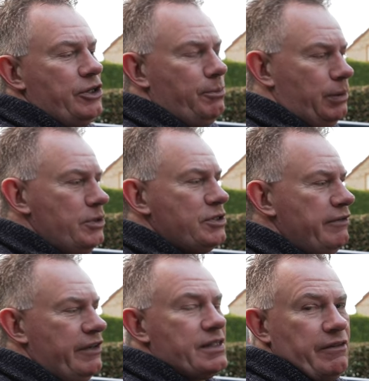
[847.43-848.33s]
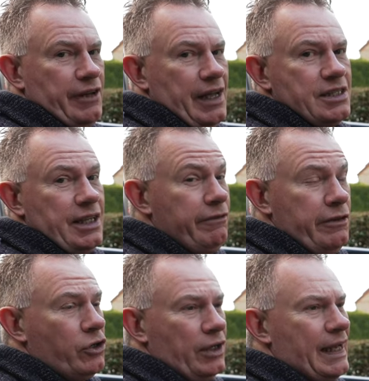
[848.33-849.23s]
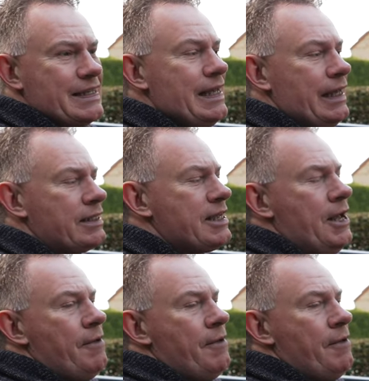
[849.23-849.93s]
you a Bluetooth interface, if you've got that ticked,